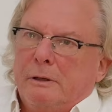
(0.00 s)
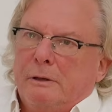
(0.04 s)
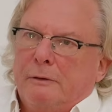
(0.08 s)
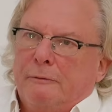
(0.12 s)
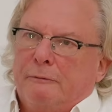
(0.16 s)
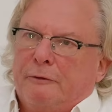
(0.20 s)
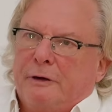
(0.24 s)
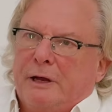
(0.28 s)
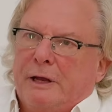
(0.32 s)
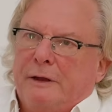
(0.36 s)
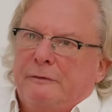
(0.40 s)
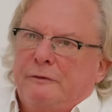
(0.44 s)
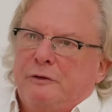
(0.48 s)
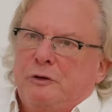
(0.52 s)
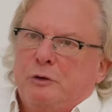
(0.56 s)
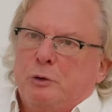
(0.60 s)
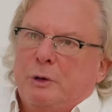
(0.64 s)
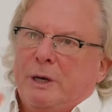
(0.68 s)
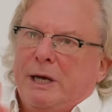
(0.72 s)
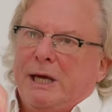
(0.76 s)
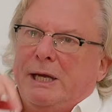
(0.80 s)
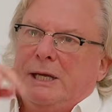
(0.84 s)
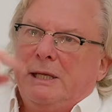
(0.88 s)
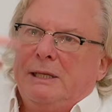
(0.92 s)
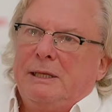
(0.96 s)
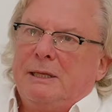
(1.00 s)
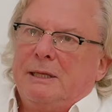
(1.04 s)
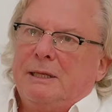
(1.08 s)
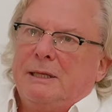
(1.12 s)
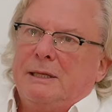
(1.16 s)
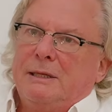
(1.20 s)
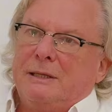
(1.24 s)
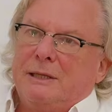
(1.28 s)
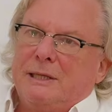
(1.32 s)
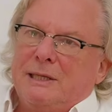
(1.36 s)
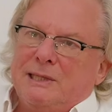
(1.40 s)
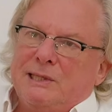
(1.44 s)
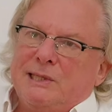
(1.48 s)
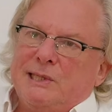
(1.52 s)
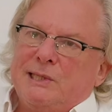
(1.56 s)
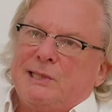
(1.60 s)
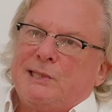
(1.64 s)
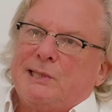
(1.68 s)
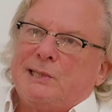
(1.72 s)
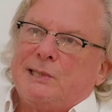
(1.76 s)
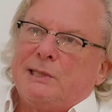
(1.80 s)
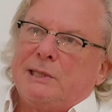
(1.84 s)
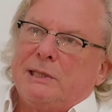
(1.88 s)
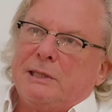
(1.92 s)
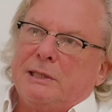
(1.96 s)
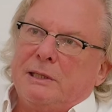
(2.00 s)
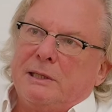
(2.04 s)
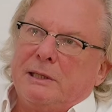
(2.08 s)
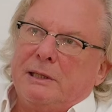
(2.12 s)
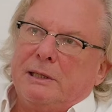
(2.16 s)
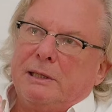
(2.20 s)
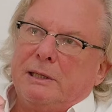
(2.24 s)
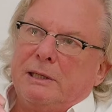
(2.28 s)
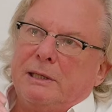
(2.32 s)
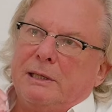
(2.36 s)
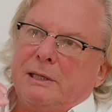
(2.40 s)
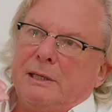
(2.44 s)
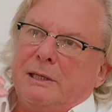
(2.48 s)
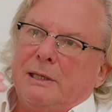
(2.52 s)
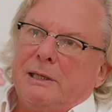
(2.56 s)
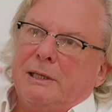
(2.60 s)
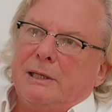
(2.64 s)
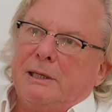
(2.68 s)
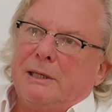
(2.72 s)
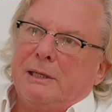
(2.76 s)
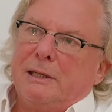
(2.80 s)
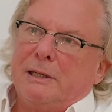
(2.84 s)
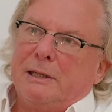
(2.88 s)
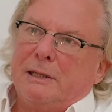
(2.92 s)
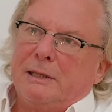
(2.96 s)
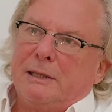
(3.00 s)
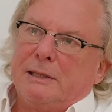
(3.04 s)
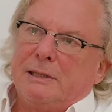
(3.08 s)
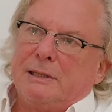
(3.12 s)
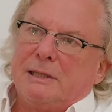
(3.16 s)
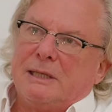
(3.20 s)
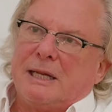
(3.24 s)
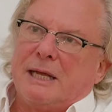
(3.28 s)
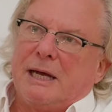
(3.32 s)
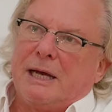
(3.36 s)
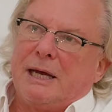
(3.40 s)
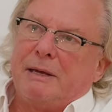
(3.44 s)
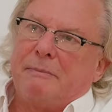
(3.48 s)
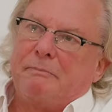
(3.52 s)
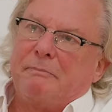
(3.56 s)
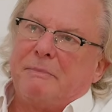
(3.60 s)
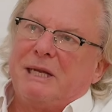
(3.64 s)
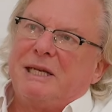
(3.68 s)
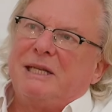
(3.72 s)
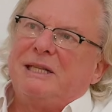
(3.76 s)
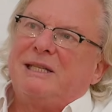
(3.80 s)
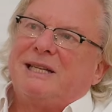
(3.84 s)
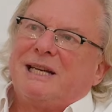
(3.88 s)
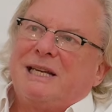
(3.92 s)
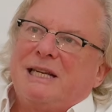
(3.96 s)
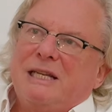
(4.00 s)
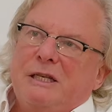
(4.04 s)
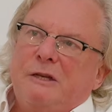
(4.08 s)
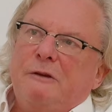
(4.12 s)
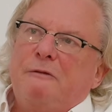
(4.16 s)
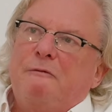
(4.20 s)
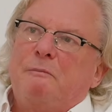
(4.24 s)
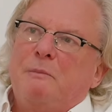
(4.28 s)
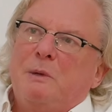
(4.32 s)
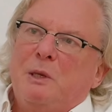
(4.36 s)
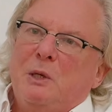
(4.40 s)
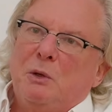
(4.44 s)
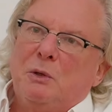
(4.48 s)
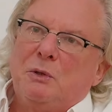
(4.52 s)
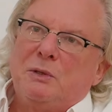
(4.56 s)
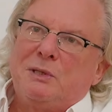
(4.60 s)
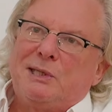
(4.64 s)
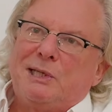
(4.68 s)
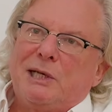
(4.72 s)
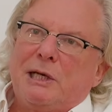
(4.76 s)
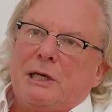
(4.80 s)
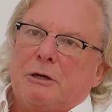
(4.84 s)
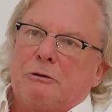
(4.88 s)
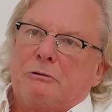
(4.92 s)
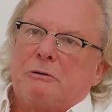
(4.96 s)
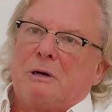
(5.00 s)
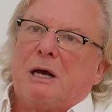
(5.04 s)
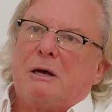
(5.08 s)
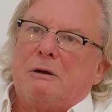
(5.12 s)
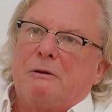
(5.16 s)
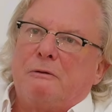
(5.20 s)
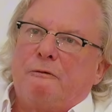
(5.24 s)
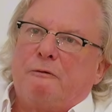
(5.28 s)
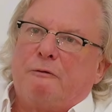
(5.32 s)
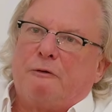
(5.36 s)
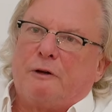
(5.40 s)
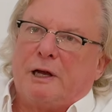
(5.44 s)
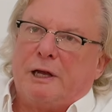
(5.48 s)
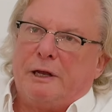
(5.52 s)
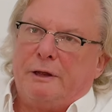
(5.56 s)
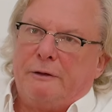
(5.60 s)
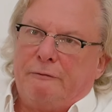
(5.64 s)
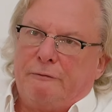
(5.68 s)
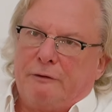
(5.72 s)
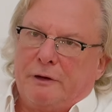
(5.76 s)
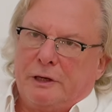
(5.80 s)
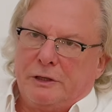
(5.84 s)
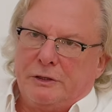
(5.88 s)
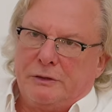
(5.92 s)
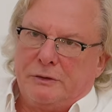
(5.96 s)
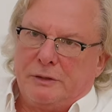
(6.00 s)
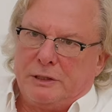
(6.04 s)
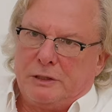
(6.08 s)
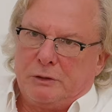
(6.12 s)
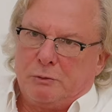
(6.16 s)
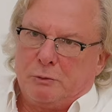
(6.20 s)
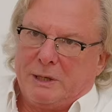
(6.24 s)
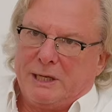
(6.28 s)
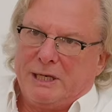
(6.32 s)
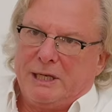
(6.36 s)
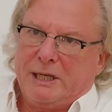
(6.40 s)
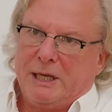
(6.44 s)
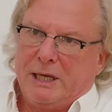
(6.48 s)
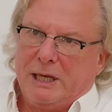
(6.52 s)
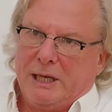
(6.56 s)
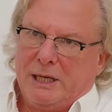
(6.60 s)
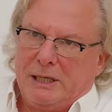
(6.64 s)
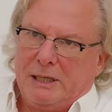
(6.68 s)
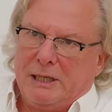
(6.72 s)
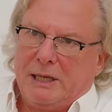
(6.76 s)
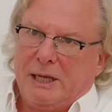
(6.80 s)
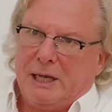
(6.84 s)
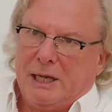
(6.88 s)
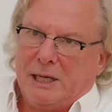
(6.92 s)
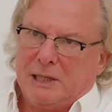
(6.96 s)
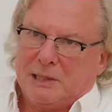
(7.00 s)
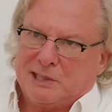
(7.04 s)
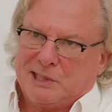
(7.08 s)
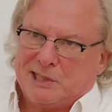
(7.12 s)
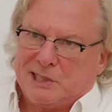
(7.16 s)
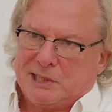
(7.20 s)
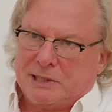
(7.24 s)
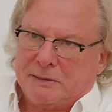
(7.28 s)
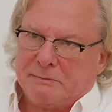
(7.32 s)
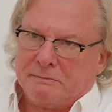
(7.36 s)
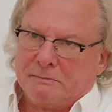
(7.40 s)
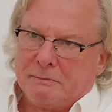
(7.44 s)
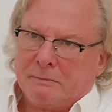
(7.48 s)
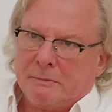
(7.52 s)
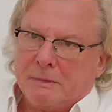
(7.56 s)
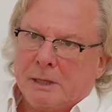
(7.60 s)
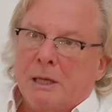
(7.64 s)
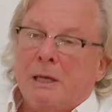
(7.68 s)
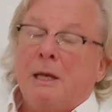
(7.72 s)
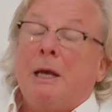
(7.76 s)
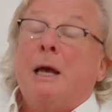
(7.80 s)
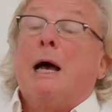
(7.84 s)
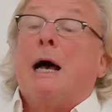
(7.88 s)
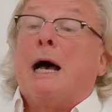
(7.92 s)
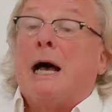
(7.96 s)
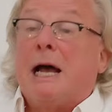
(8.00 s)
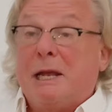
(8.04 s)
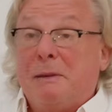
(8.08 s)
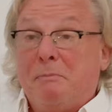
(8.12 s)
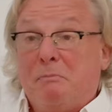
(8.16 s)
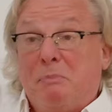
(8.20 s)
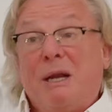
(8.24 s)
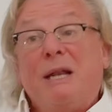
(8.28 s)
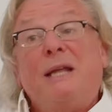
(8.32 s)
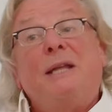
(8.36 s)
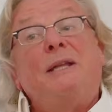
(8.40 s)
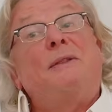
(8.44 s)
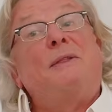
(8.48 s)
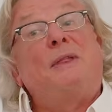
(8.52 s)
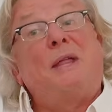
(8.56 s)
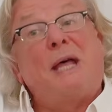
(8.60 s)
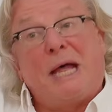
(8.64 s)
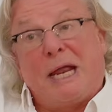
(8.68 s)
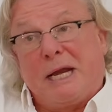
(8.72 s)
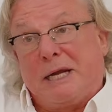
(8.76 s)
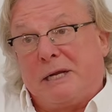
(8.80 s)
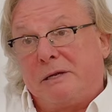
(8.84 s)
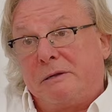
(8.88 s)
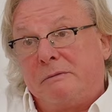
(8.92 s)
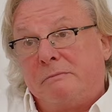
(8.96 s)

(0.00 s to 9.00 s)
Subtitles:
528, this is like meditative music around 528 Hertz. I played that,